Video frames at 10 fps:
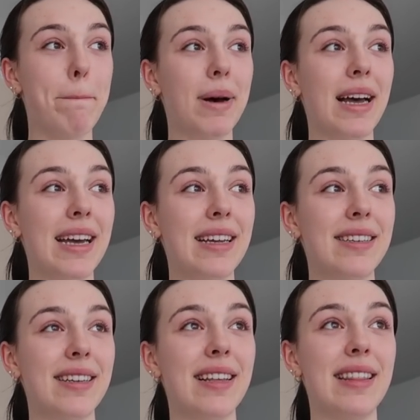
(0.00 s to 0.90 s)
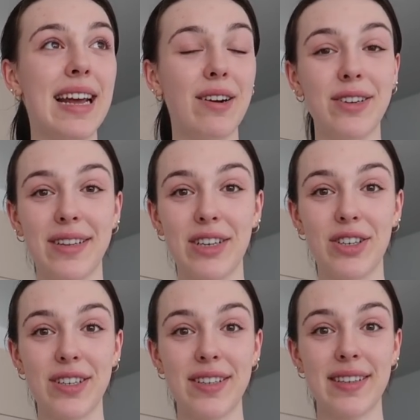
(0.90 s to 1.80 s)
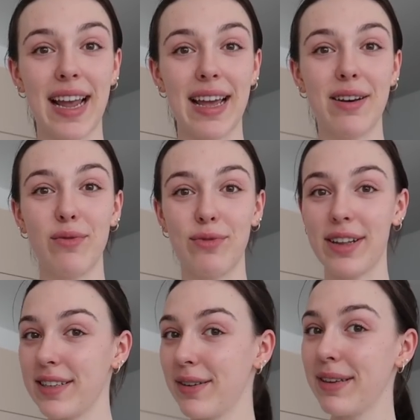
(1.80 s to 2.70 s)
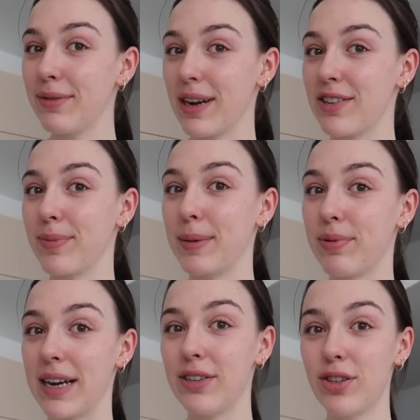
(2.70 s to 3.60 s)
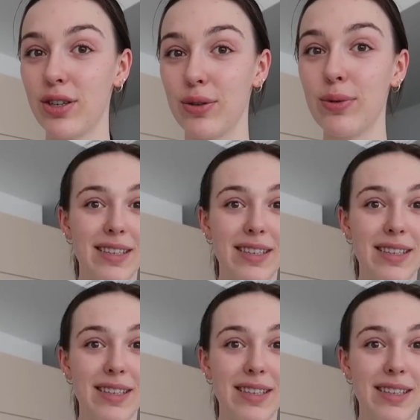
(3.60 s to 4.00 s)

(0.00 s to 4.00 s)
but they are delicious and relatively reasonably priced too.